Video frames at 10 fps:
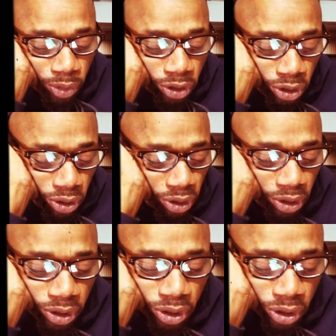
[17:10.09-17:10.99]
But look,
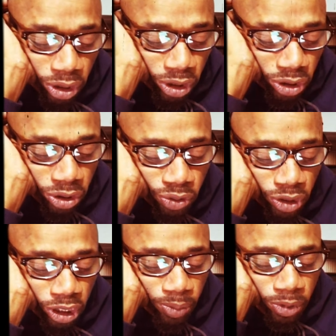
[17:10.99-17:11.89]
listen to
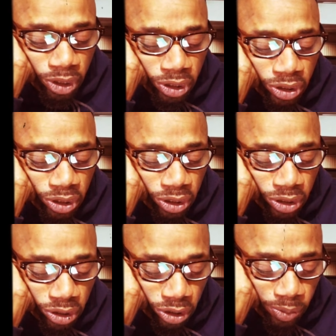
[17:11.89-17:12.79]
a couple of the
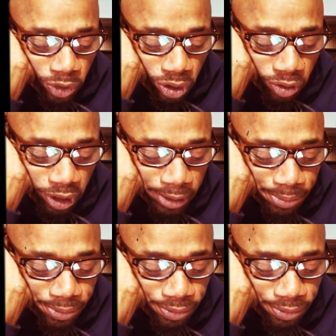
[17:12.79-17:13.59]
tenets of the book, right?